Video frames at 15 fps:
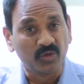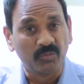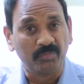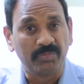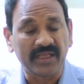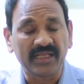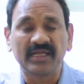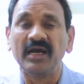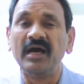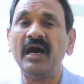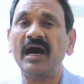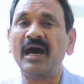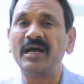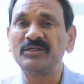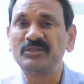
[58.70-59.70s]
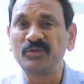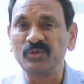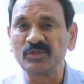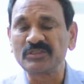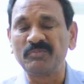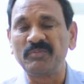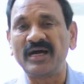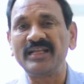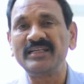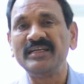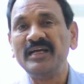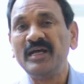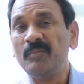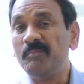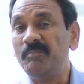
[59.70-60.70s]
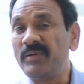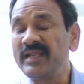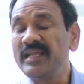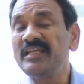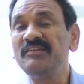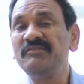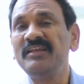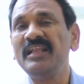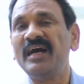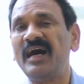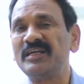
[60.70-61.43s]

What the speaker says: too big or too small, brain will